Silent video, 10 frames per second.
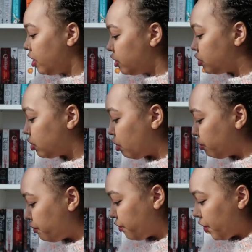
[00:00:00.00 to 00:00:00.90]
So
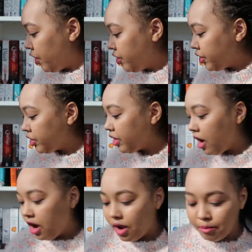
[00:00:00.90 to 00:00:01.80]
first,
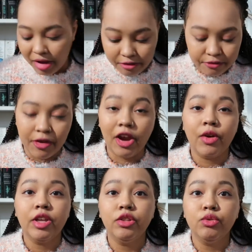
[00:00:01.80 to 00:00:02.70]
my
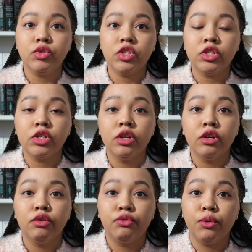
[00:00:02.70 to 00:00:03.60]
fairy loot
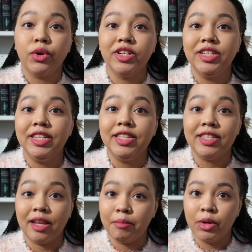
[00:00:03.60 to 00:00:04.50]
for
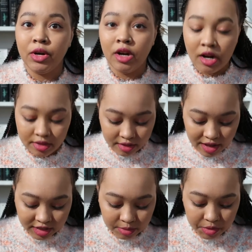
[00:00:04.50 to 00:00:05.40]
December, the
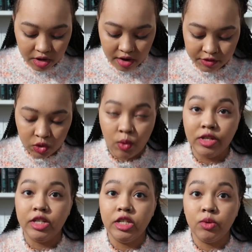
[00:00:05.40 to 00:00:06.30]
last book of
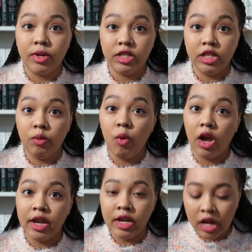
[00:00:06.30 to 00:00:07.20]

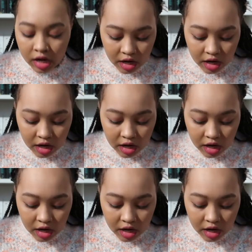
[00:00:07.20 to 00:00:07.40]
2021,